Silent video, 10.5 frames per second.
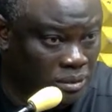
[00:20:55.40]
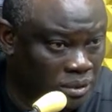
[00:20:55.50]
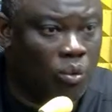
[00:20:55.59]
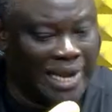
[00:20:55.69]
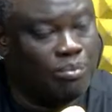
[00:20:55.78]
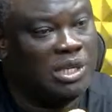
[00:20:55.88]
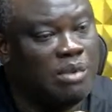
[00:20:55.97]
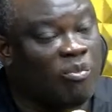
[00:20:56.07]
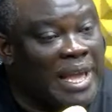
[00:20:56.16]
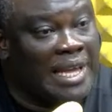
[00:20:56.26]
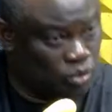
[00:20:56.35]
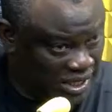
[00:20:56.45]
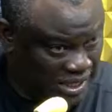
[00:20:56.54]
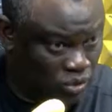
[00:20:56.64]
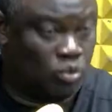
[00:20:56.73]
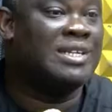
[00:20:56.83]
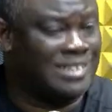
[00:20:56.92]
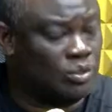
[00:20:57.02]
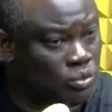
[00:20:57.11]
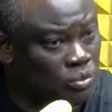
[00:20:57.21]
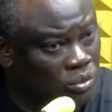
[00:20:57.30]
We have to pay. You see, don't see it
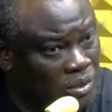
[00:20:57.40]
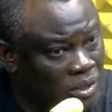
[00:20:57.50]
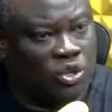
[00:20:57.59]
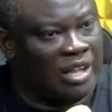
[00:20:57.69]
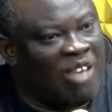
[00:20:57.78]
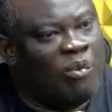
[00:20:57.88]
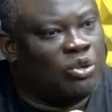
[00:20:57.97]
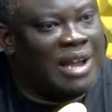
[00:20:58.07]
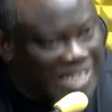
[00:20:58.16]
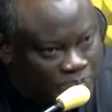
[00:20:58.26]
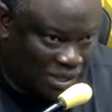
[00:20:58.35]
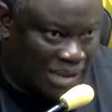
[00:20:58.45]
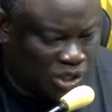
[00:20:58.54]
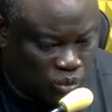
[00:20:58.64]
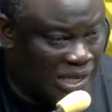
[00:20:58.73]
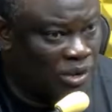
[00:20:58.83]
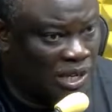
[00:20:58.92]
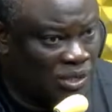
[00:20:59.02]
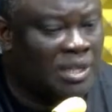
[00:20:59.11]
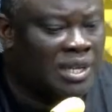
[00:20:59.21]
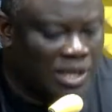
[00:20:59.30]
through. So everyone should keep them. So you want to keep region.